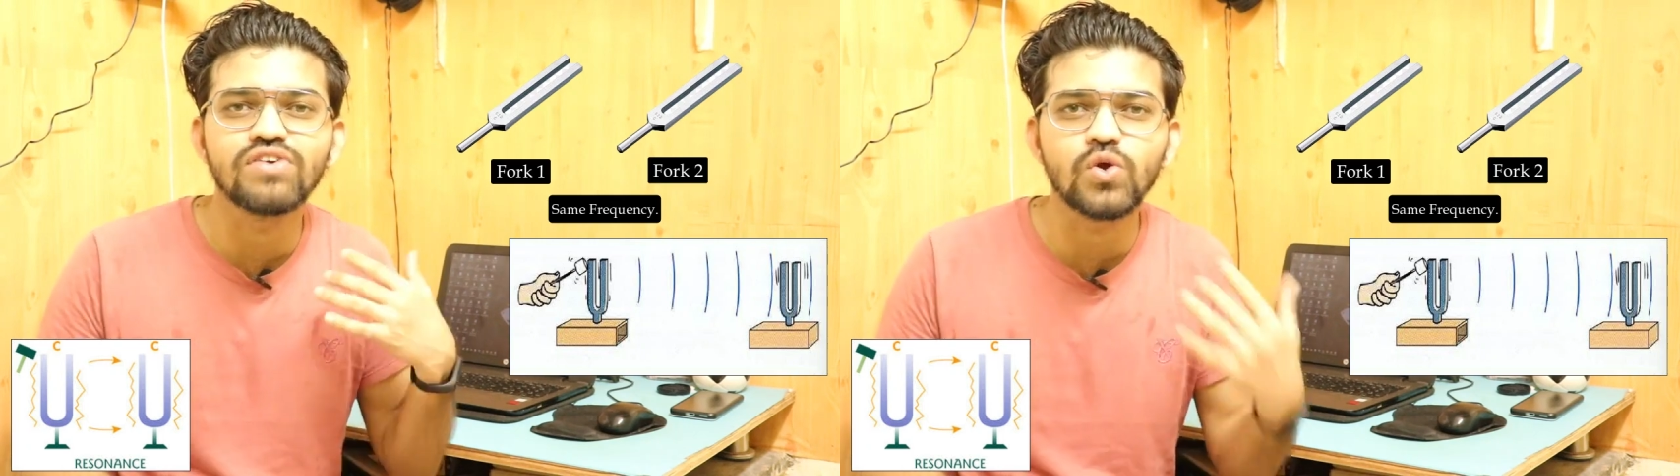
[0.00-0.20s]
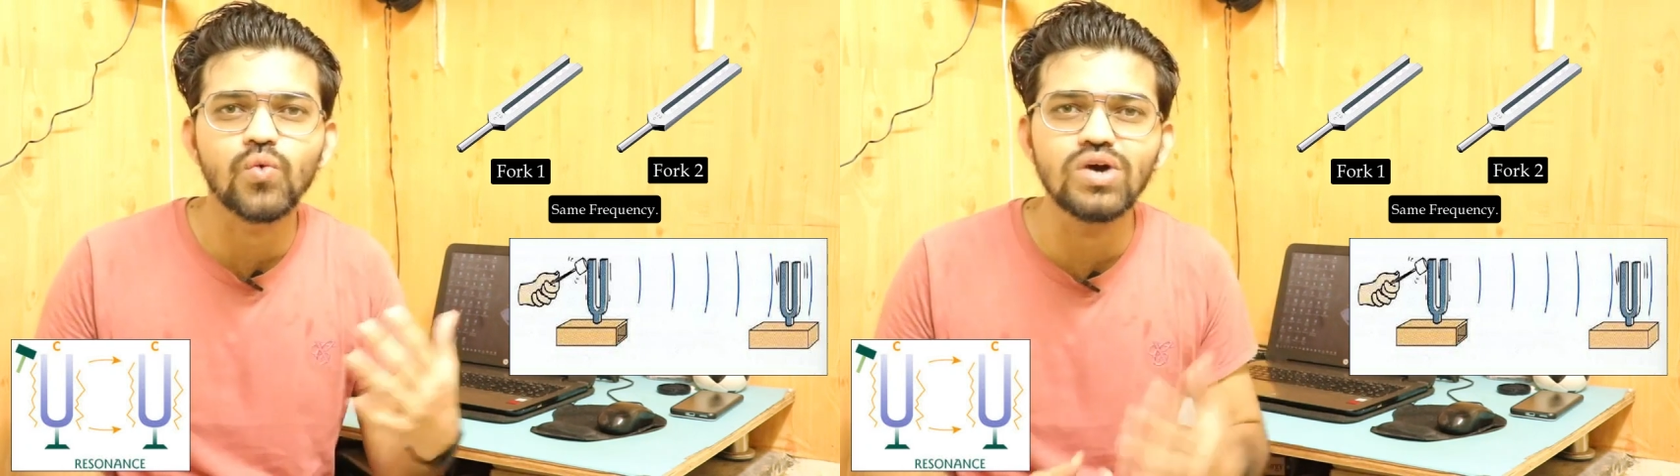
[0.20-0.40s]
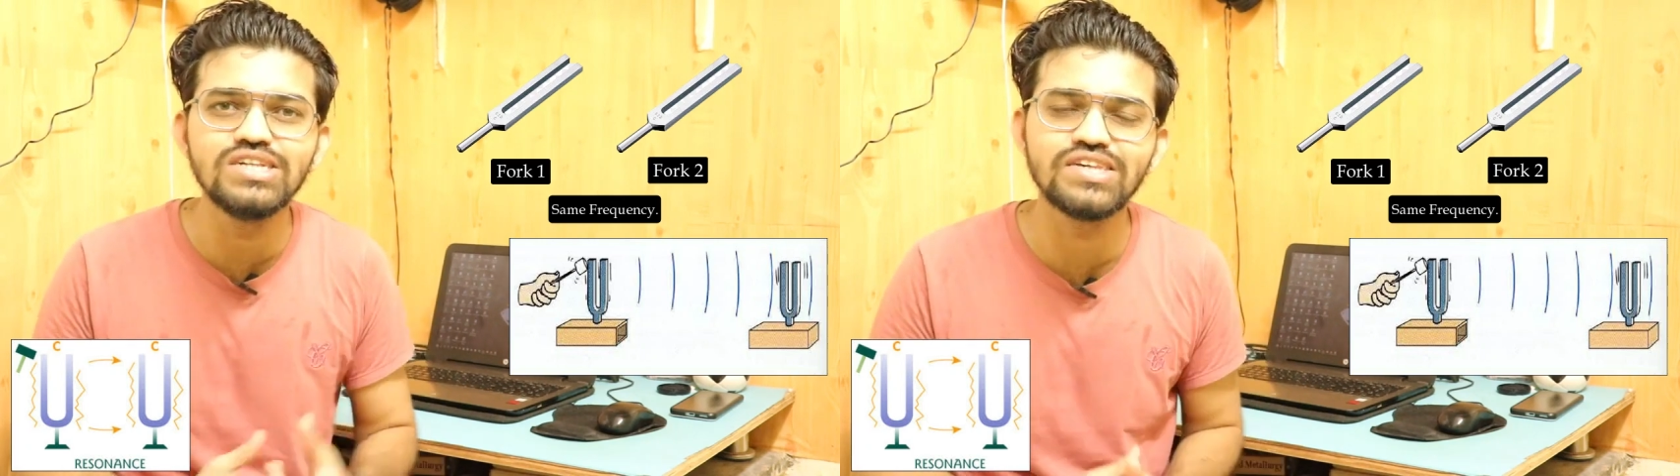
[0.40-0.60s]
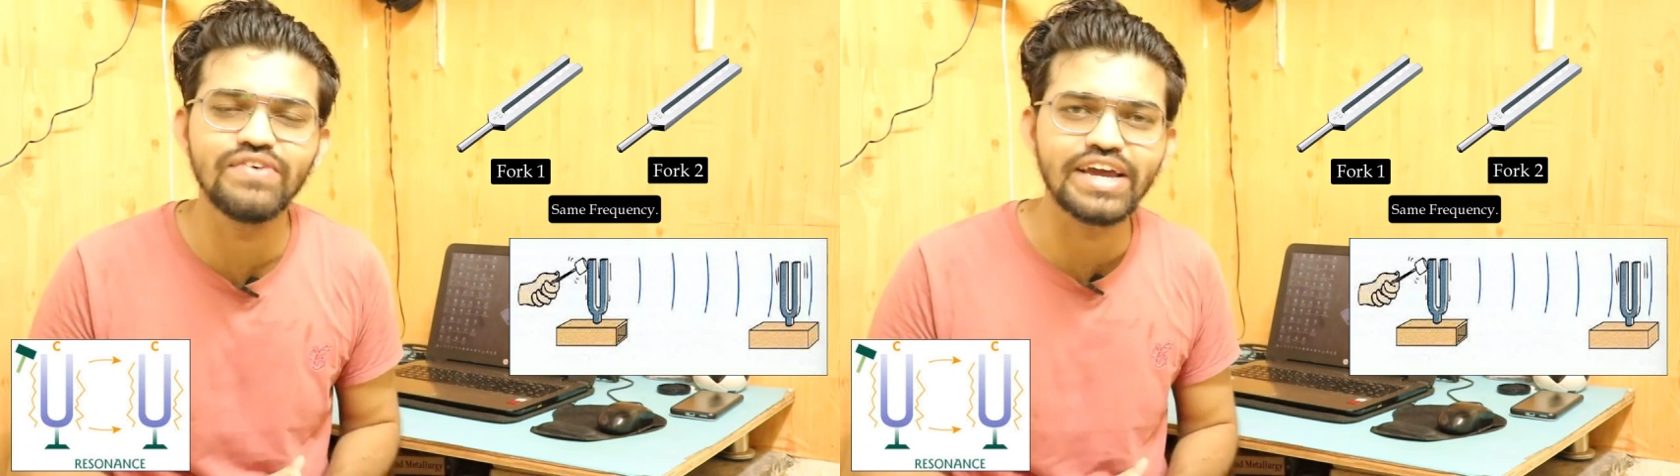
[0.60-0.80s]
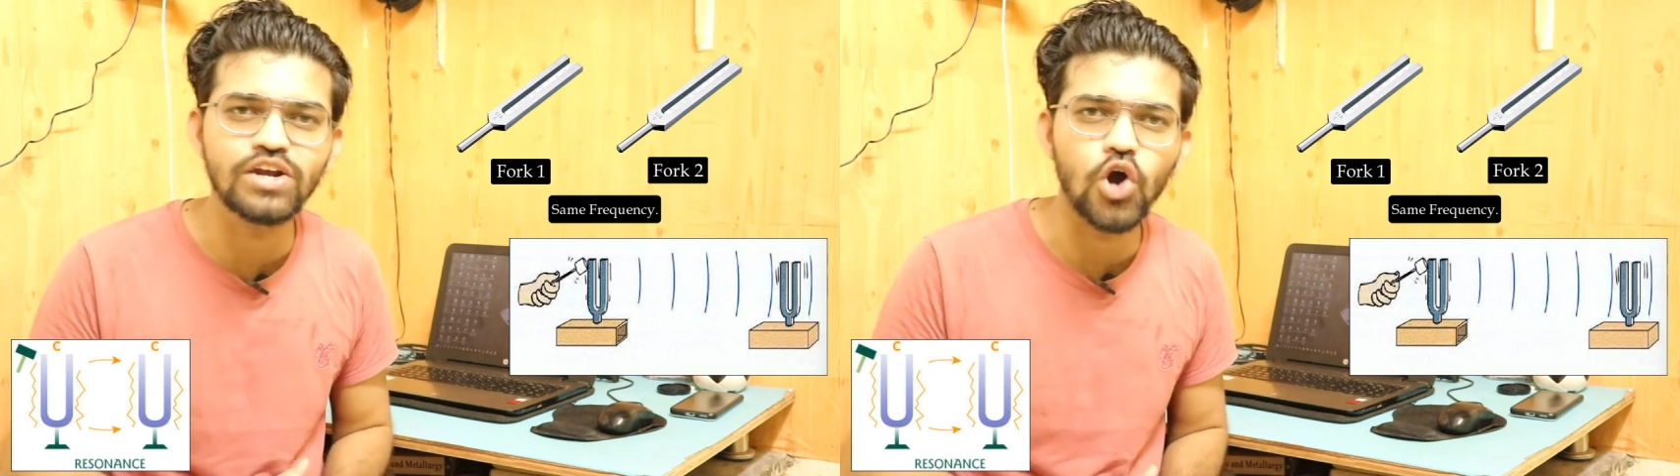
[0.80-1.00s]
frequency
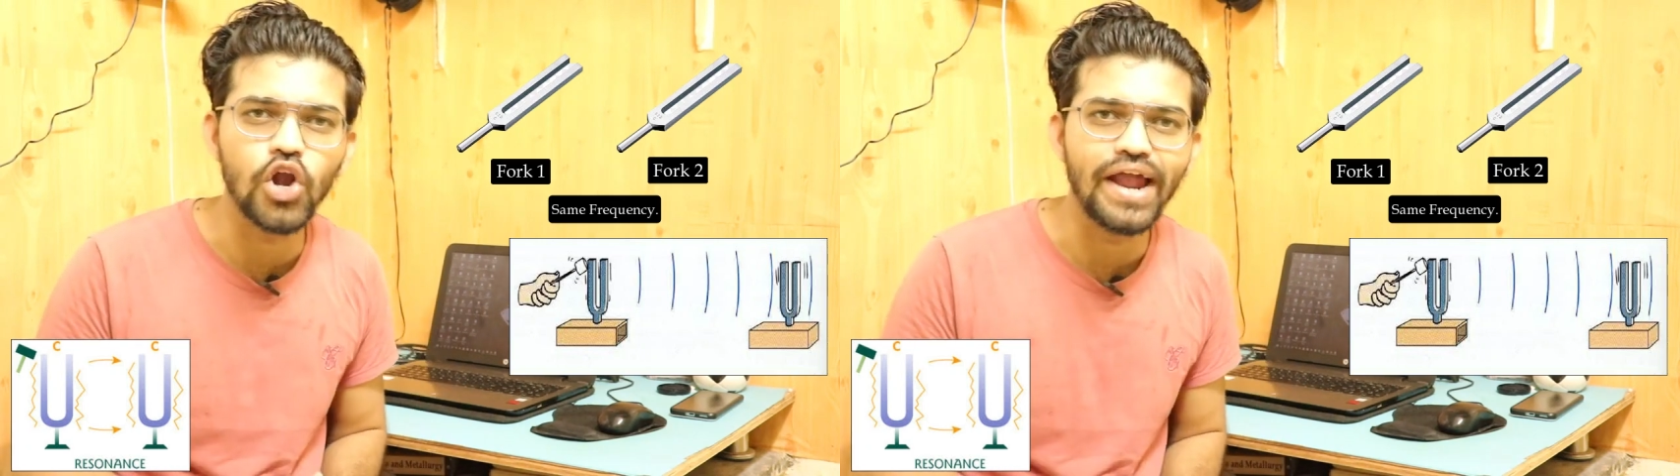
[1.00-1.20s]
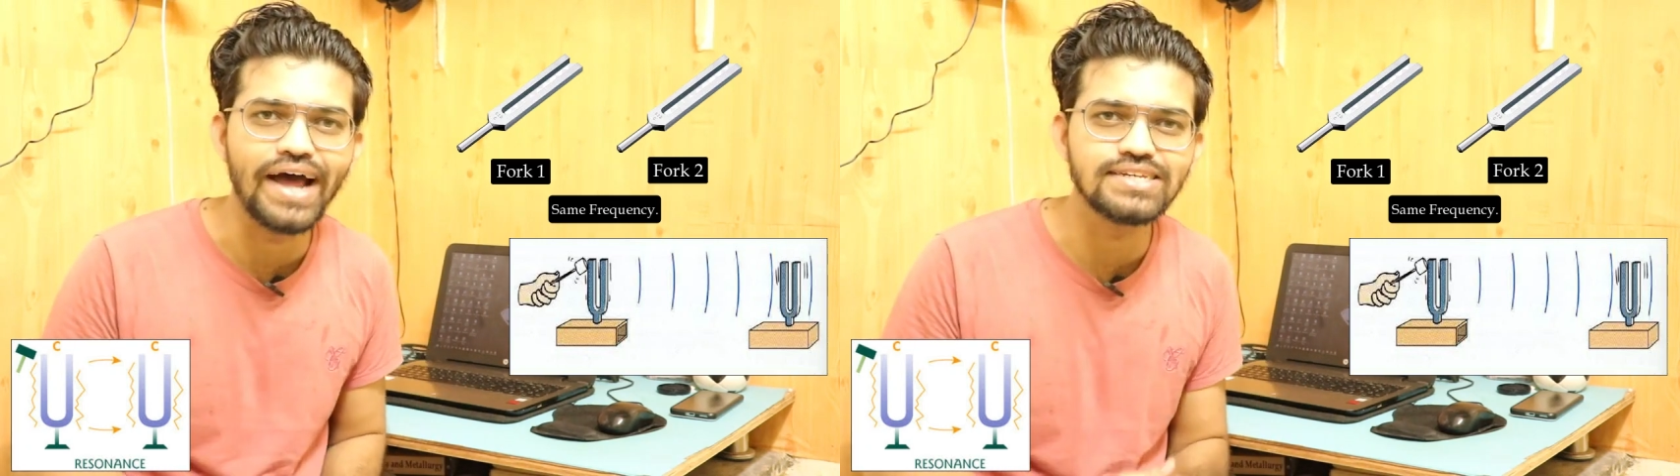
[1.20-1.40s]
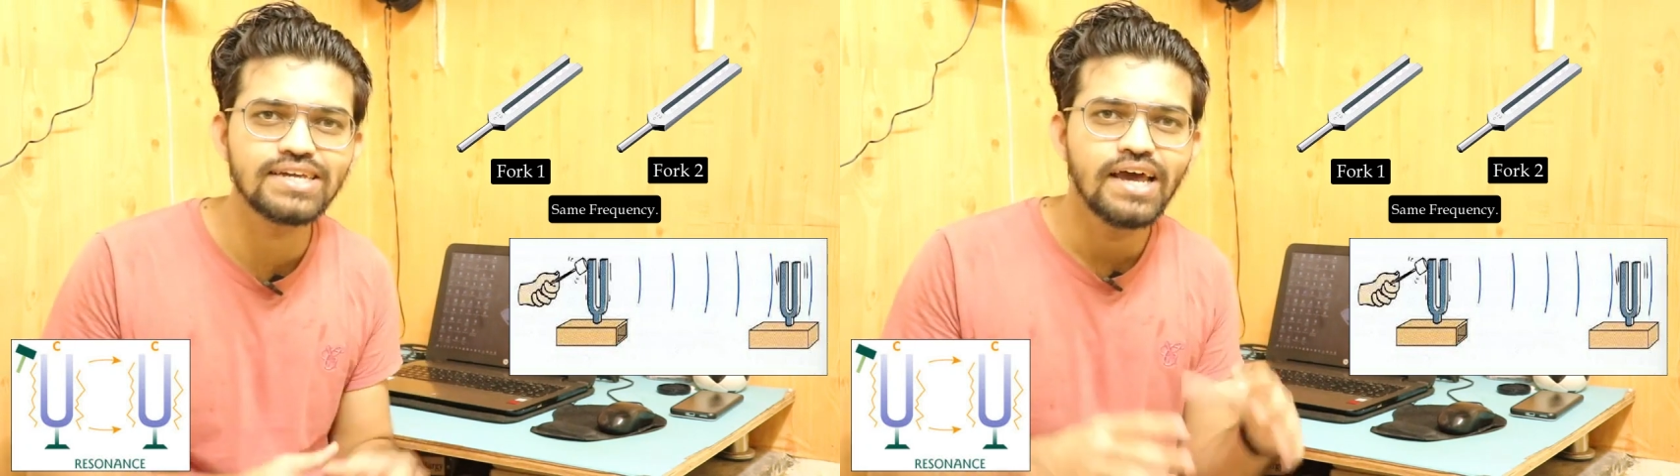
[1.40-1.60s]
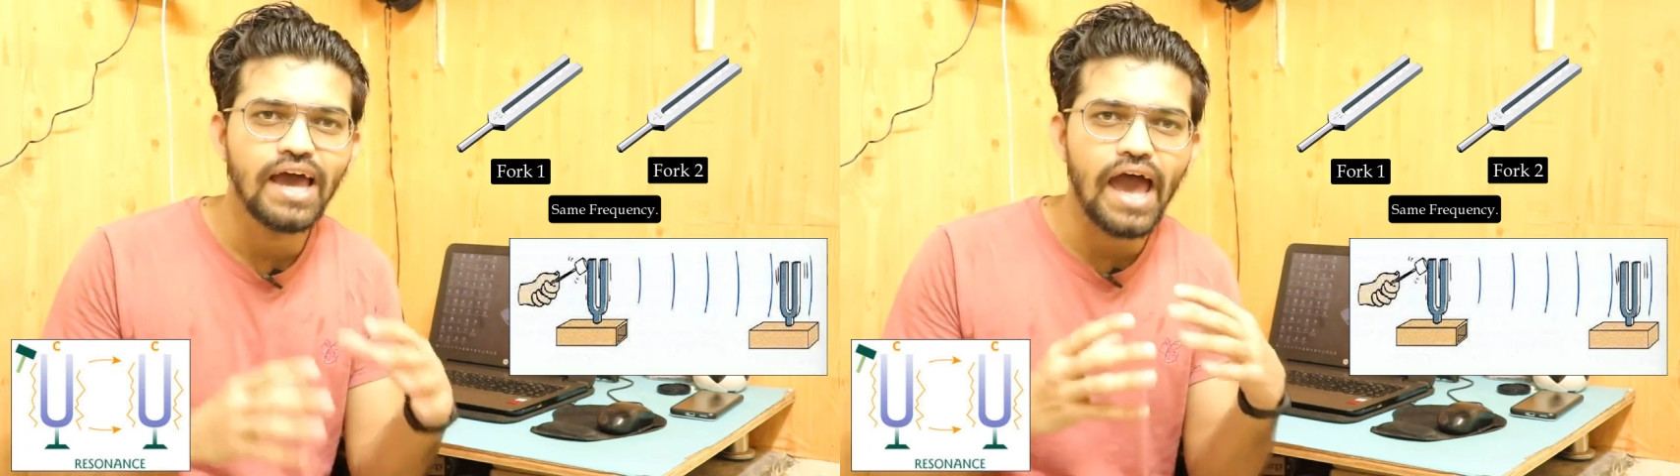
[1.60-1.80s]
we can call it as.